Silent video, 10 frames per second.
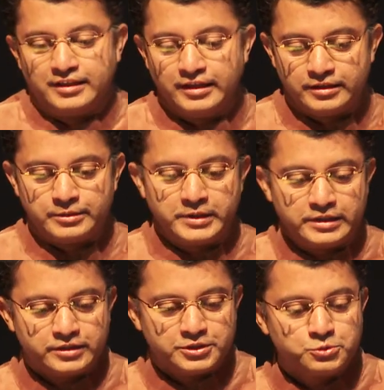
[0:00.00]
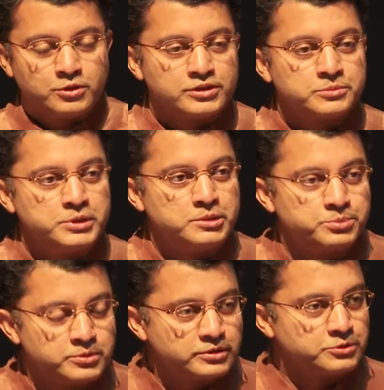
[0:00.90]
and there are two other
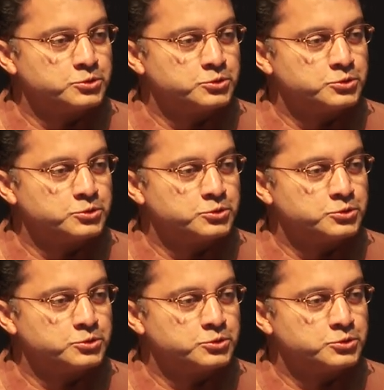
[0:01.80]
people